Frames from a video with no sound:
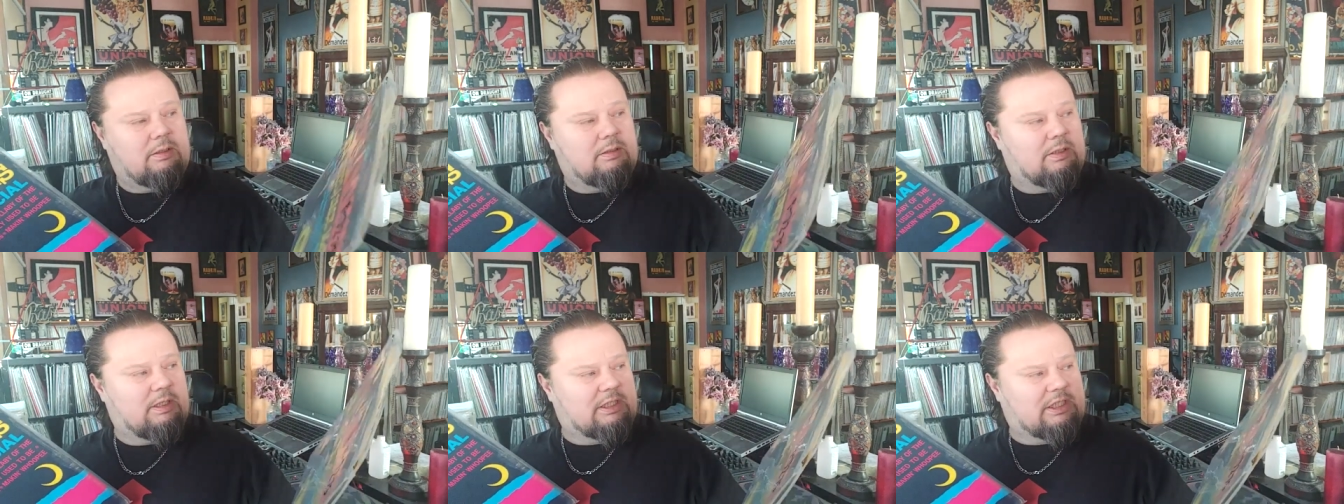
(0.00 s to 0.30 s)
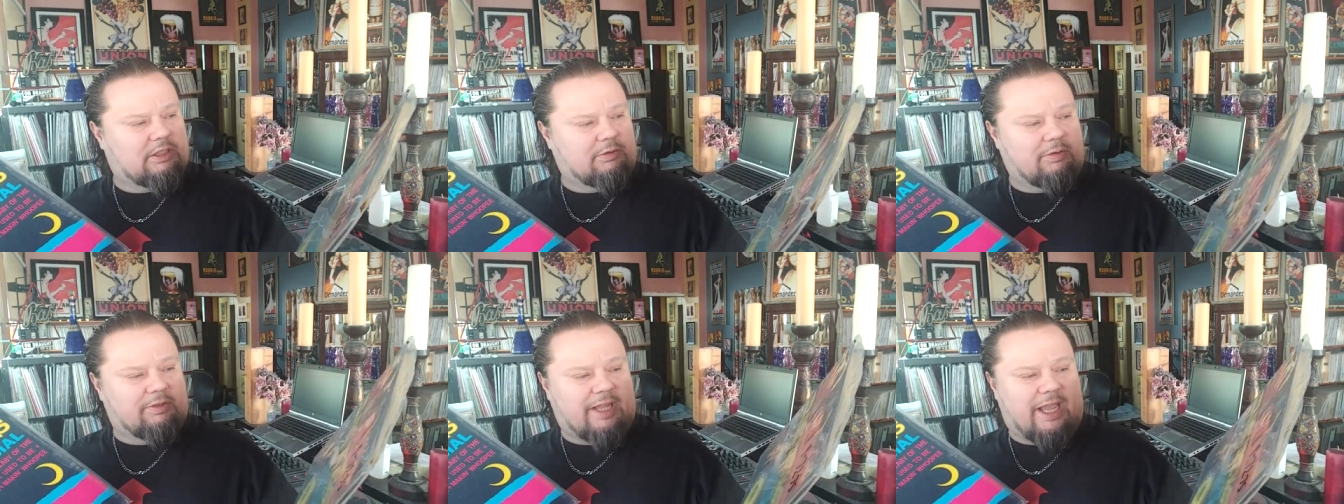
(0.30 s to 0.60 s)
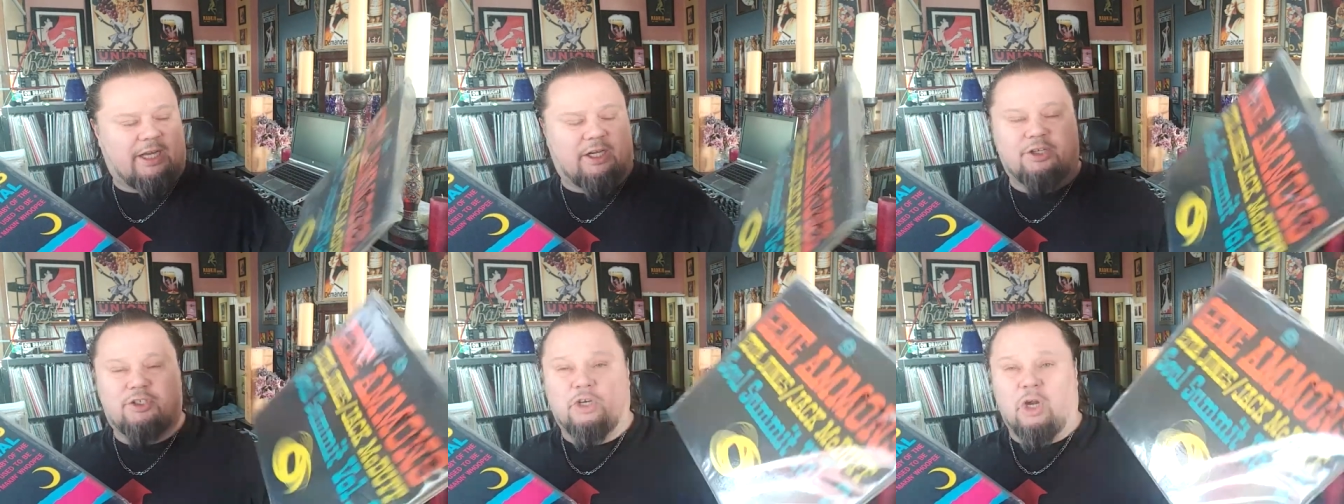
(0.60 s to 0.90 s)
This is with
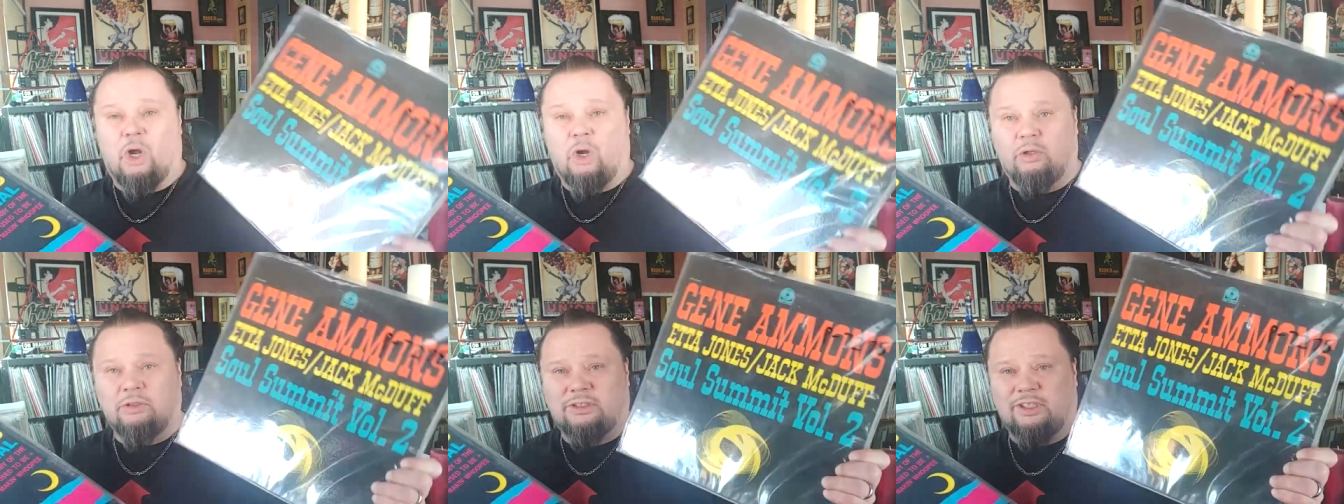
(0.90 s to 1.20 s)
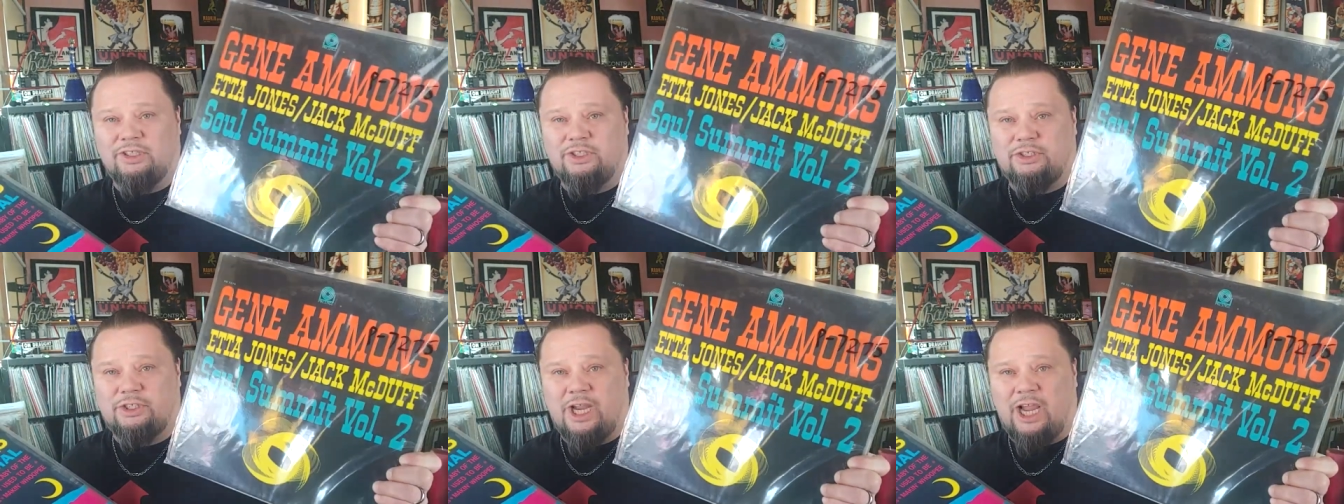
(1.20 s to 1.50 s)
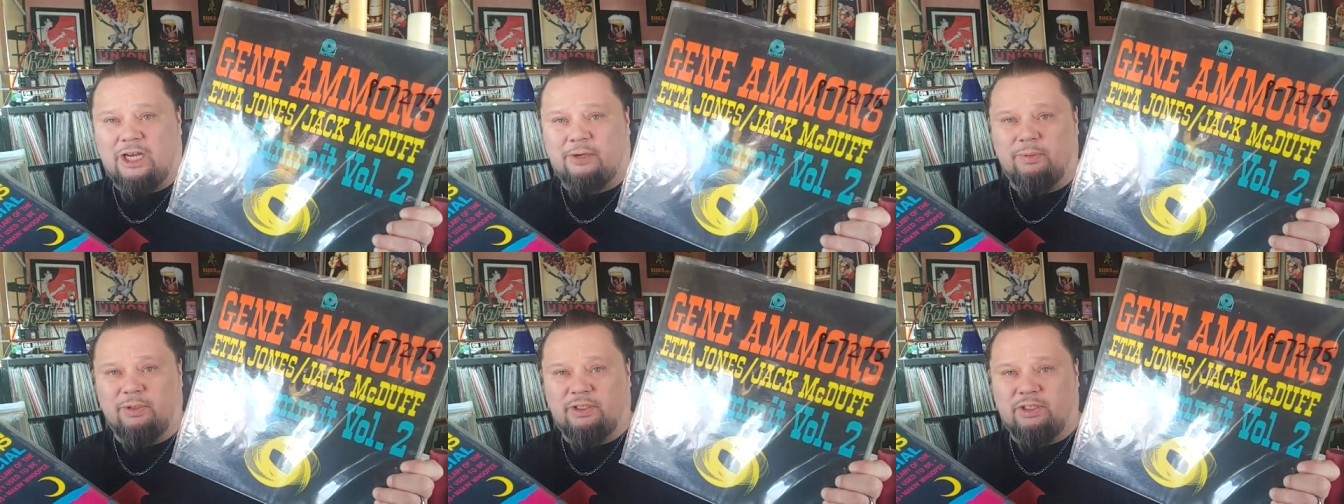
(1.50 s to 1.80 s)
Etta Jones and
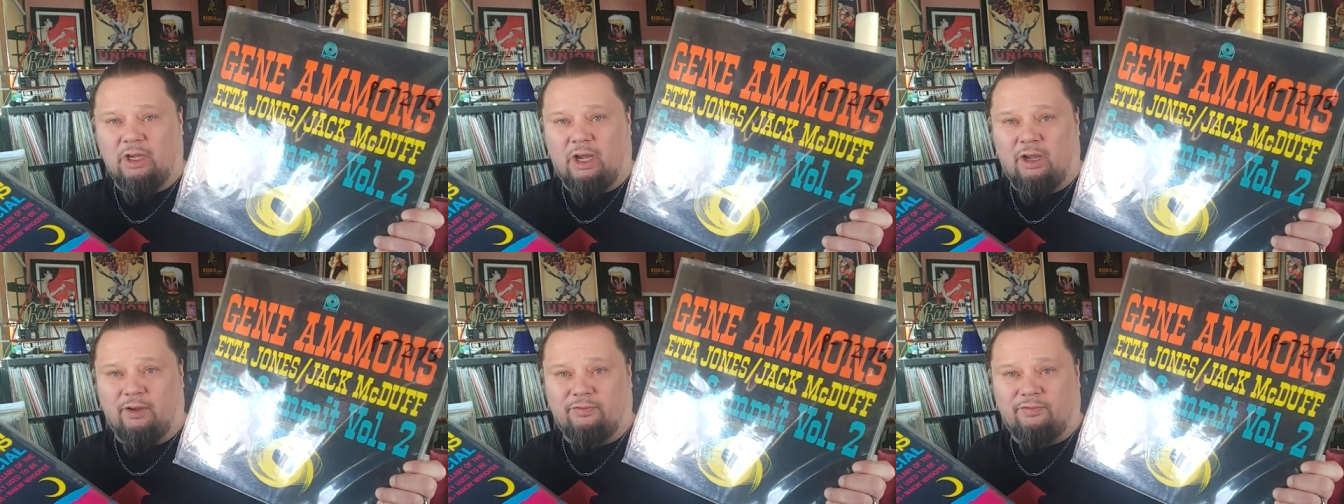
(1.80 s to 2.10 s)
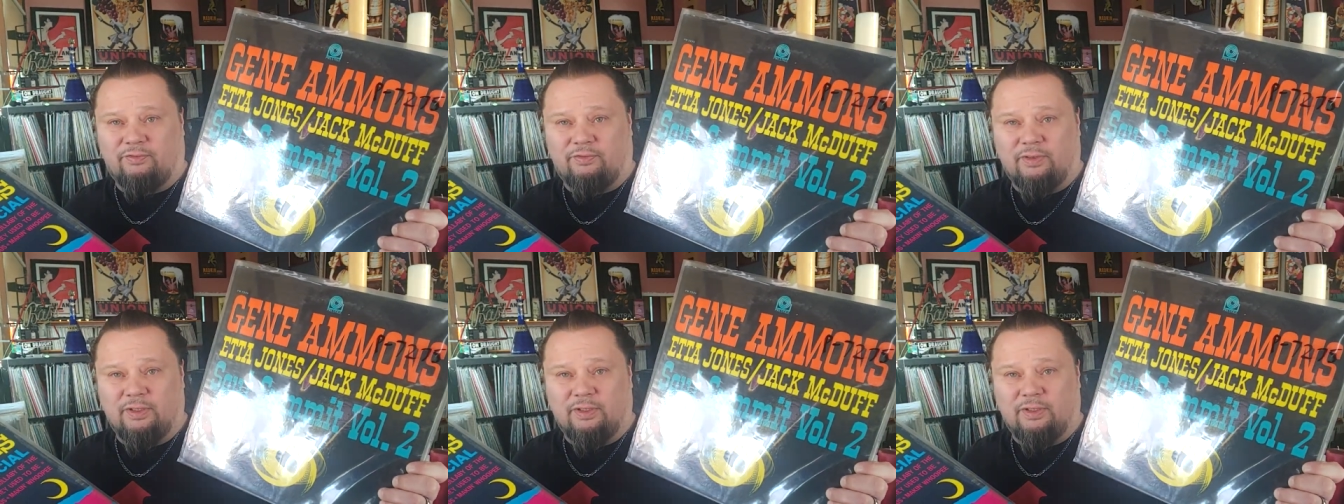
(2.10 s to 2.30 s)
Jack McDuff.